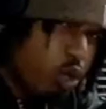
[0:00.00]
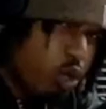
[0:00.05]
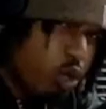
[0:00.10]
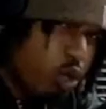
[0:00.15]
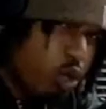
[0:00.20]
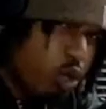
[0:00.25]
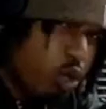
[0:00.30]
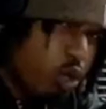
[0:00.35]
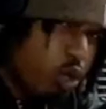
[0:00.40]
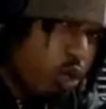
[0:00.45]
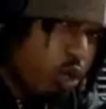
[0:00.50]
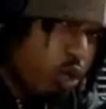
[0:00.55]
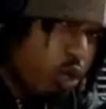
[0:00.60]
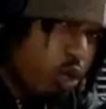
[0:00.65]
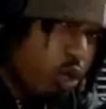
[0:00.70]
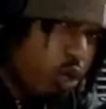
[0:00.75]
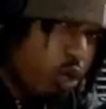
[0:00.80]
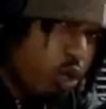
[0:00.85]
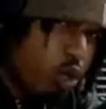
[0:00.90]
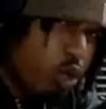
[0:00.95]

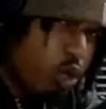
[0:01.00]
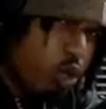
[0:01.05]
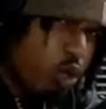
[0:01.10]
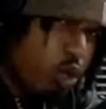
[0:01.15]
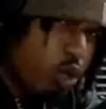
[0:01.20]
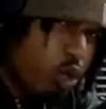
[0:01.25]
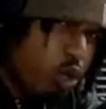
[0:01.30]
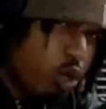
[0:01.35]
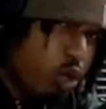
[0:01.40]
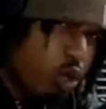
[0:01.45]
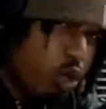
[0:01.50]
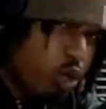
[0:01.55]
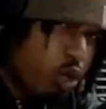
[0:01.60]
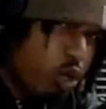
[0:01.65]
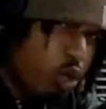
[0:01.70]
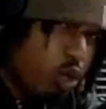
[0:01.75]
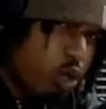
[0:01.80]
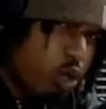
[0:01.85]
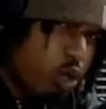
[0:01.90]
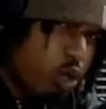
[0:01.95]

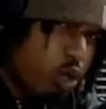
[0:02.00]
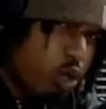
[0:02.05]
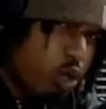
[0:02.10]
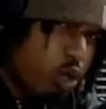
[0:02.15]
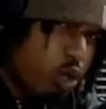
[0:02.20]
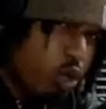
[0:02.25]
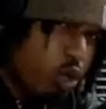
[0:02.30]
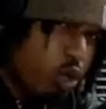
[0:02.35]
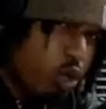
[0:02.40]
(silent)